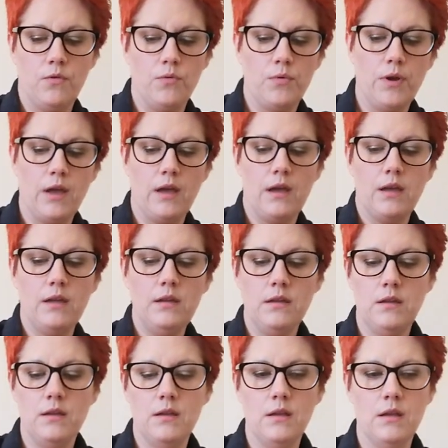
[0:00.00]

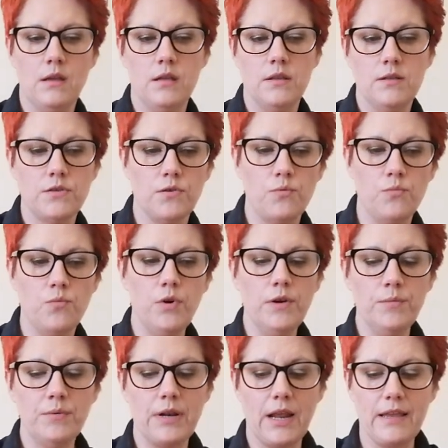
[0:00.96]
Okay, so
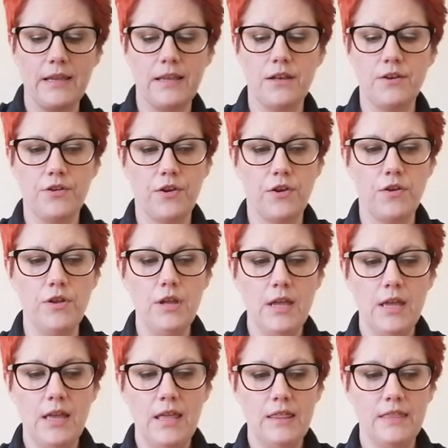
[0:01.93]
what I would like you to do,
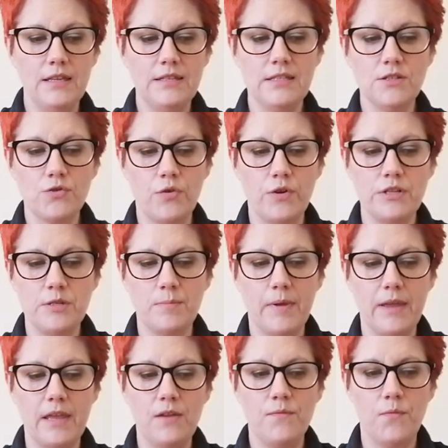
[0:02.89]
this is going to
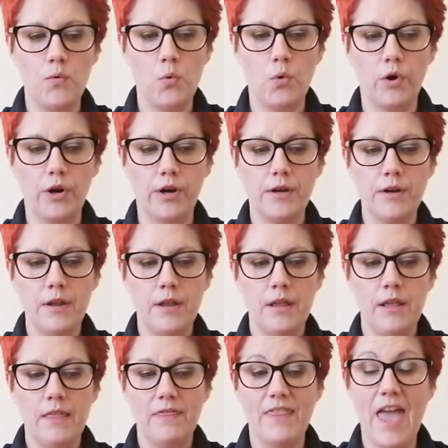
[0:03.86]
be for
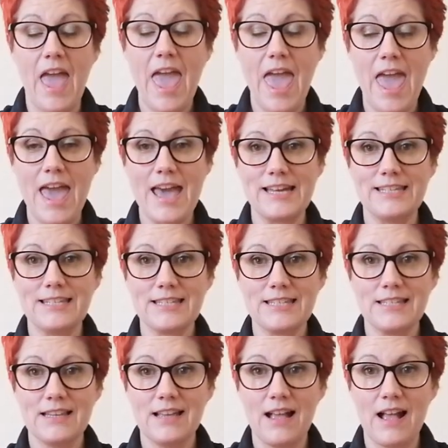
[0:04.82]
the head
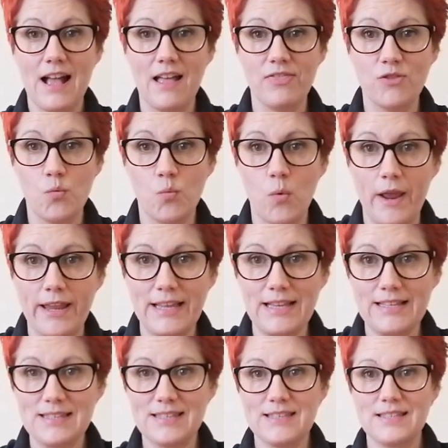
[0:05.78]
and the
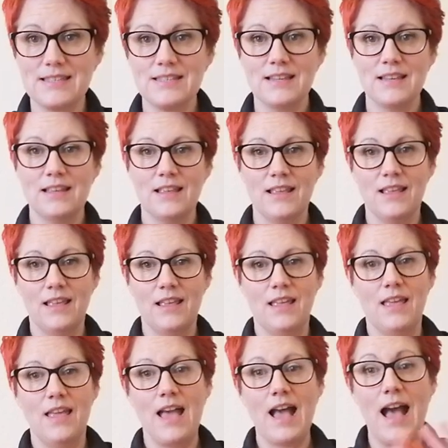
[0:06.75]
wings
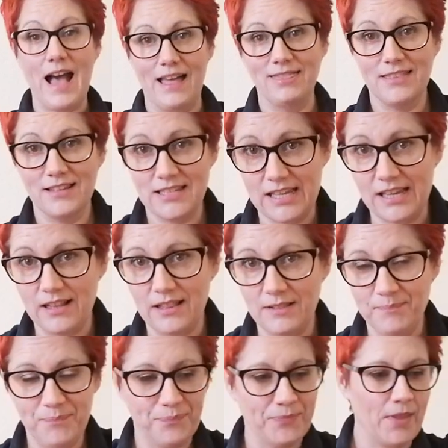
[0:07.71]
and the
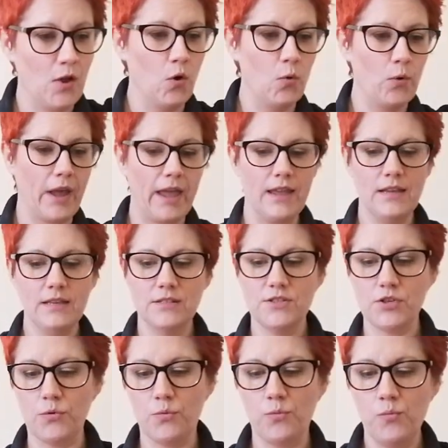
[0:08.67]
tail. Okay,
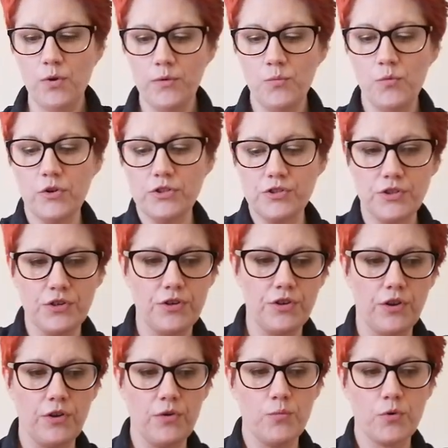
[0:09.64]
so what I want you to
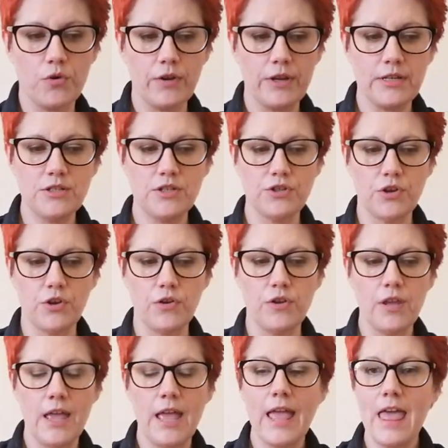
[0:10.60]
do, we're going to
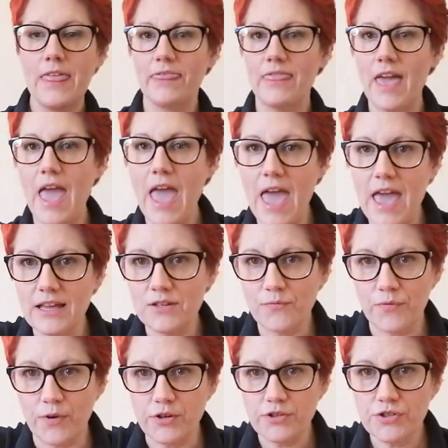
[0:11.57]
do the head
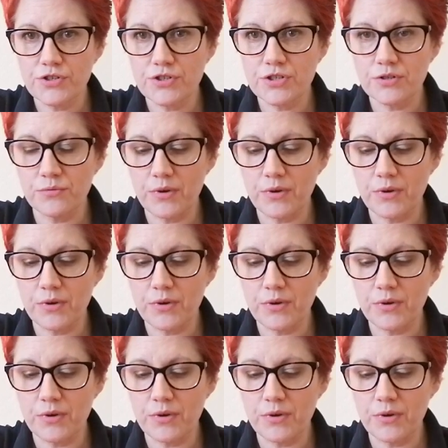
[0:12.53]
first.